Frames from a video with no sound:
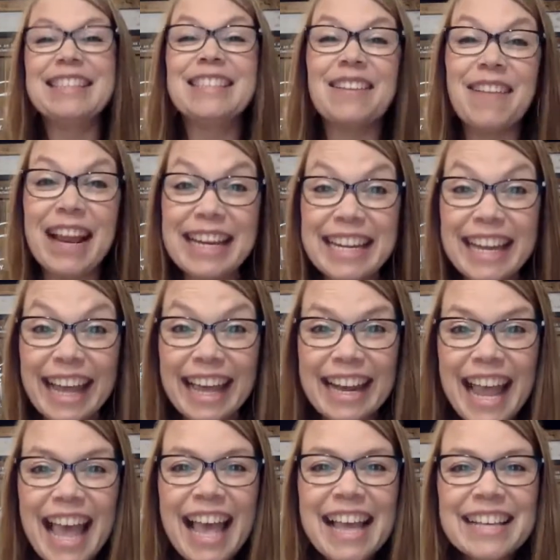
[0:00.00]
So I did.
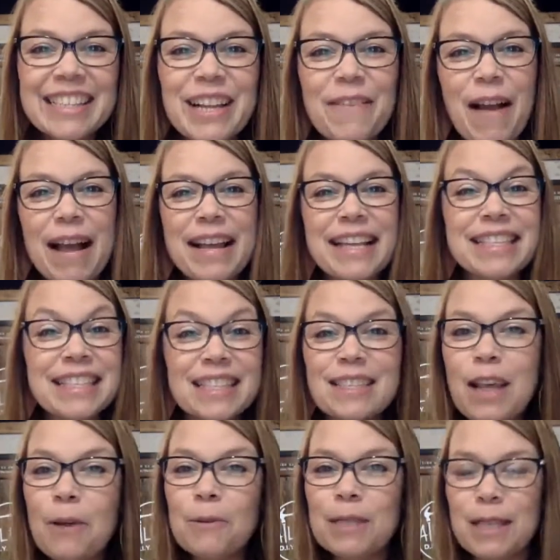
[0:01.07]
It's
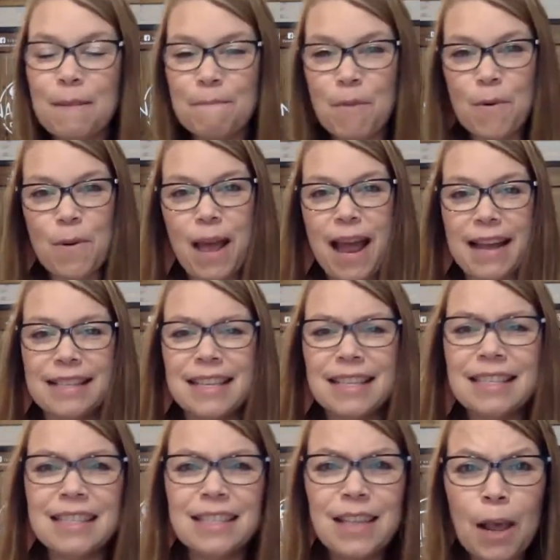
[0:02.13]
so simple, guys.
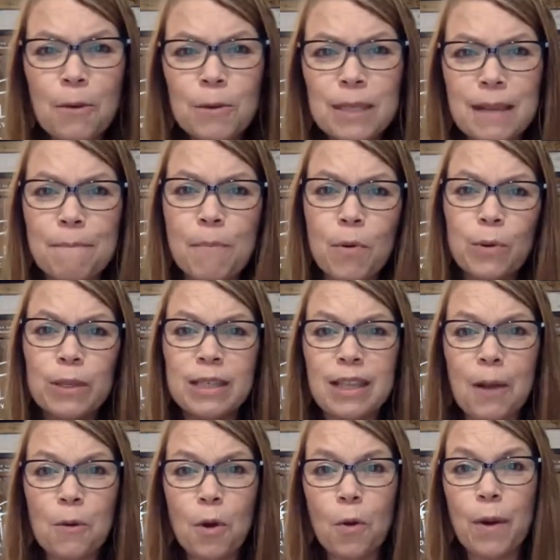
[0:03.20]
It's so simple,
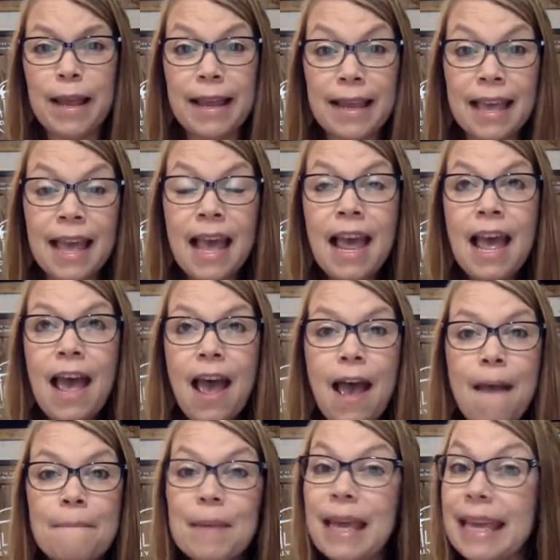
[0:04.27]
so quick,
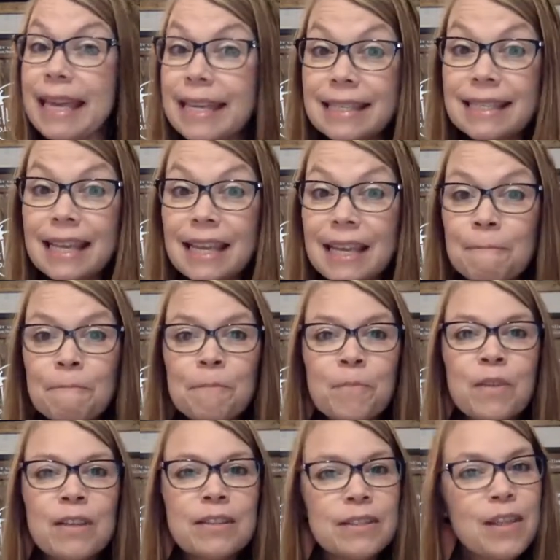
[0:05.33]
easy,
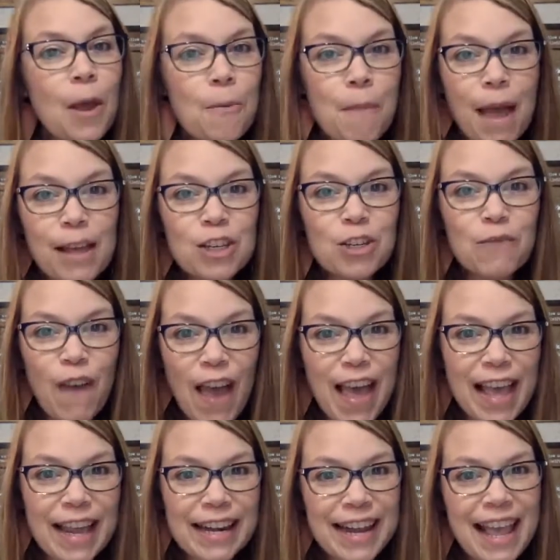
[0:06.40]
so much
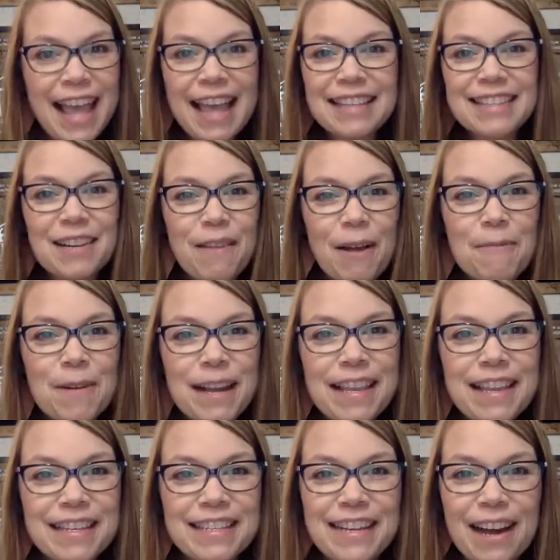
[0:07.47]
fun. So I wanted
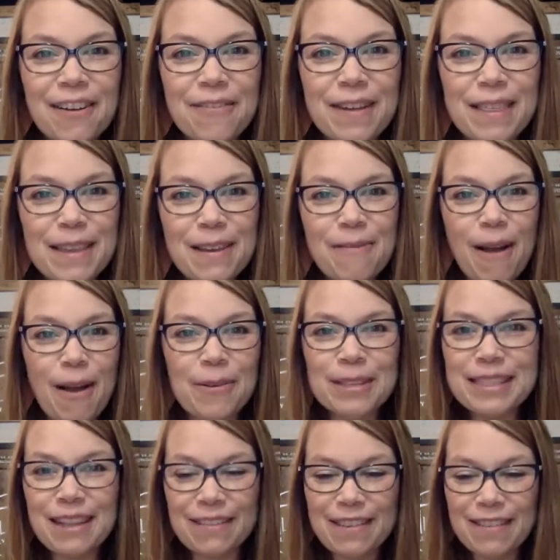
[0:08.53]
to share with you all
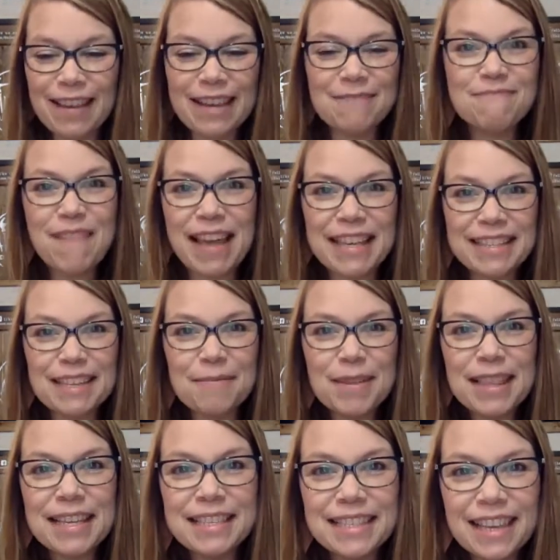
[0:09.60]
so you could make some
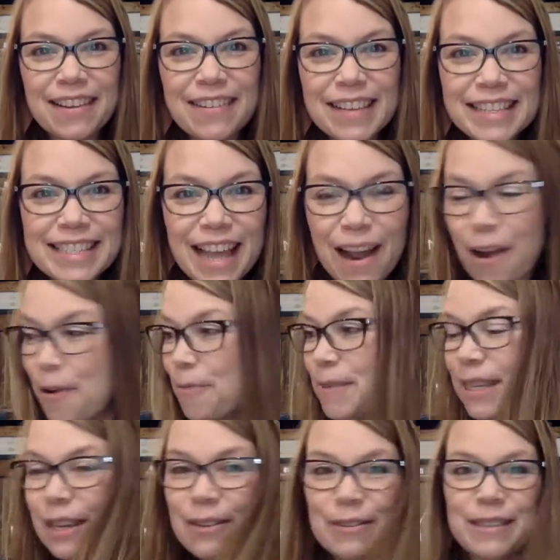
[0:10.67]
of these cuties at home
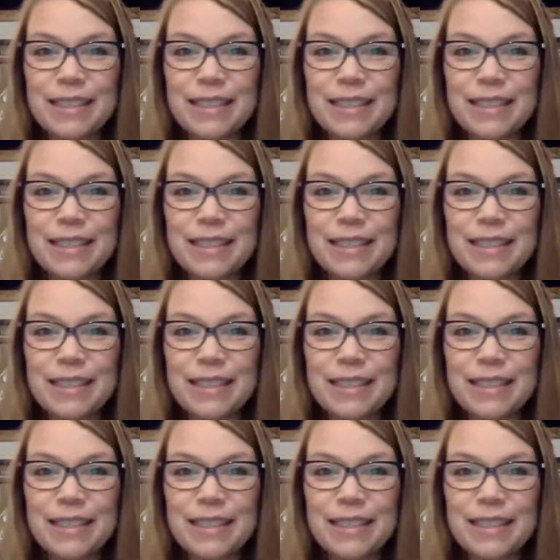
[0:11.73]
too.